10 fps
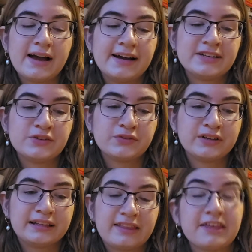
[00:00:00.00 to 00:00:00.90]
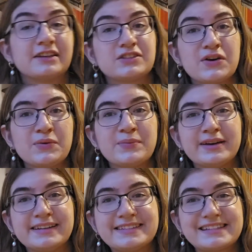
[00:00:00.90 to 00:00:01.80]
I don't really think so,
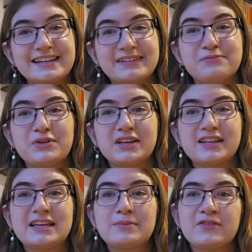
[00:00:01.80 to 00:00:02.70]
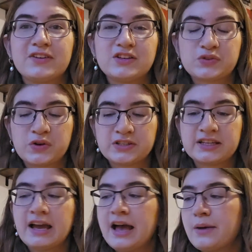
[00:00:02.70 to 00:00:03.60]
but we can keep our fingers crossed.
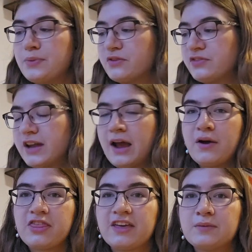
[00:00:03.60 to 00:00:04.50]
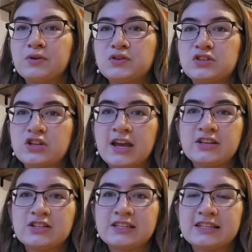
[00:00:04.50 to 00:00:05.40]
But for now, I think I'm going to
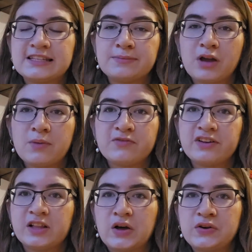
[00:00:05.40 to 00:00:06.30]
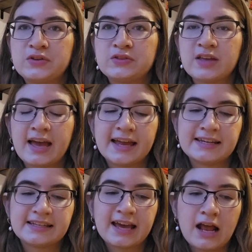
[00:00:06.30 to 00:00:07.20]
change into some comfy clothes
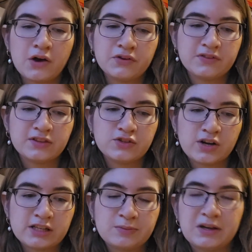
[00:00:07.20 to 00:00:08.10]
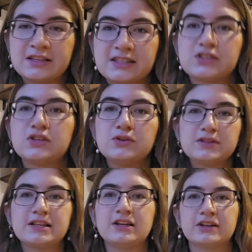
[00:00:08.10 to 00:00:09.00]
and get out of this dress, because as cute
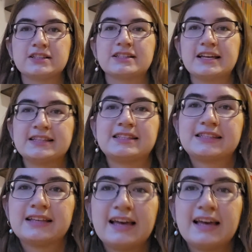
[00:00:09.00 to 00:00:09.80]
as it looks, it's